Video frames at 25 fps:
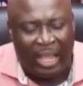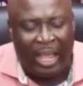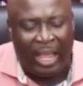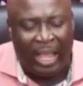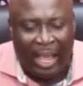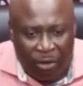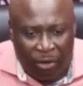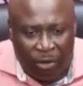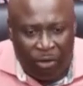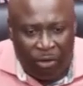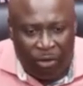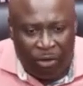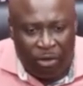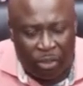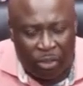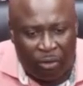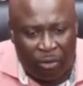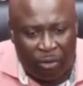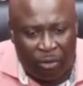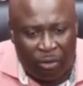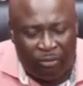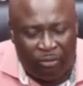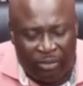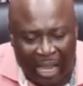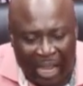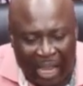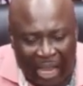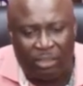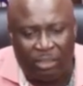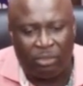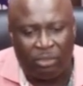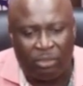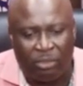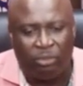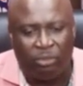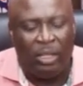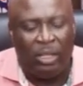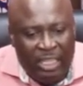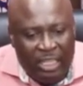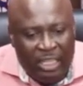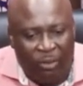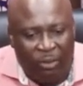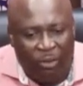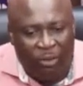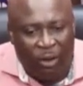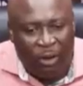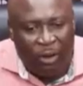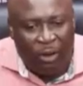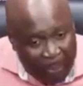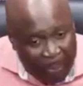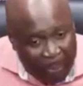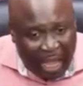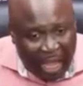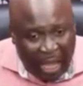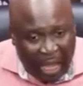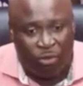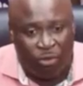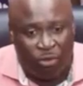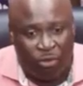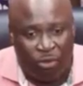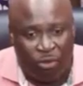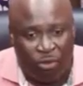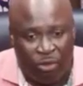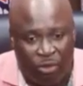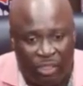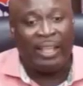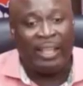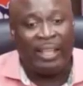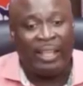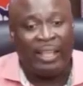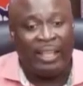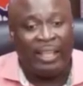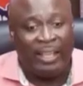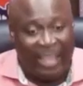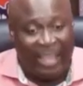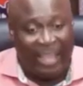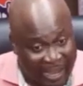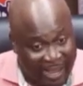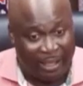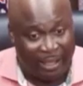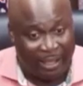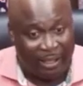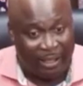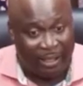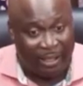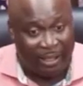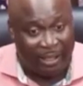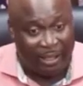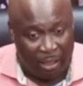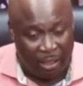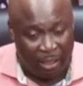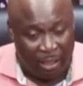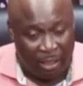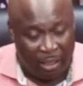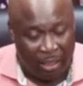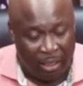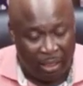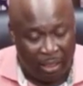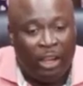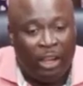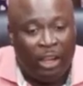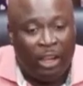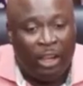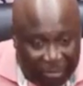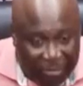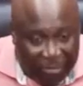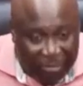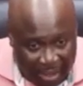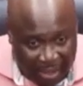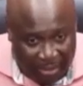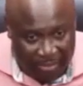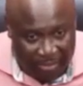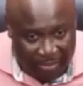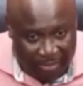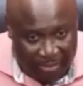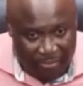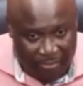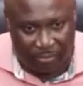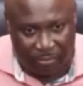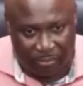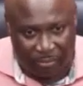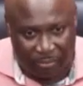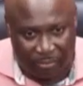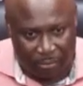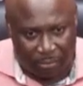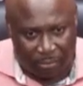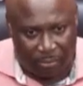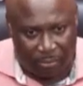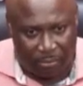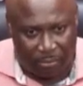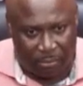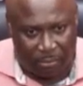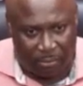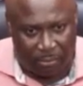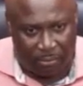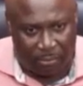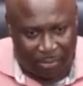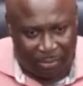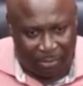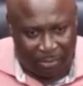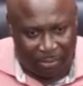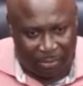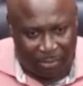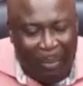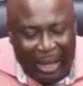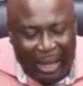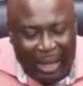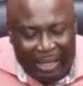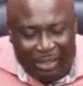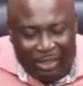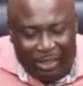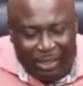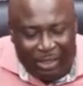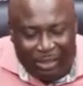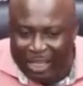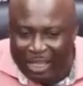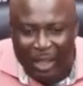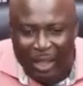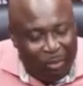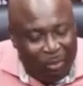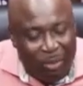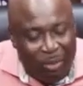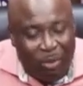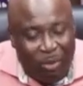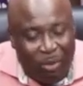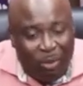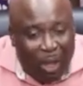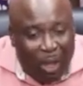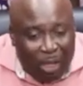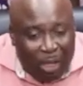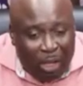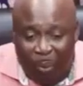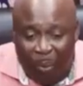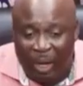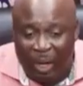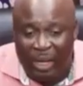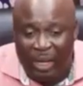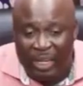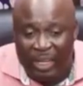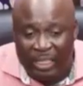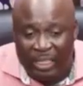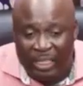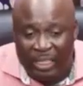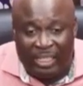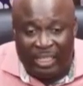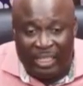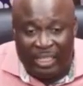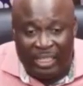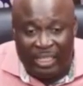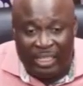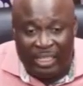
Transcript: As a result of that, developing countries like Ghana, you suffer. But you see, because of politics,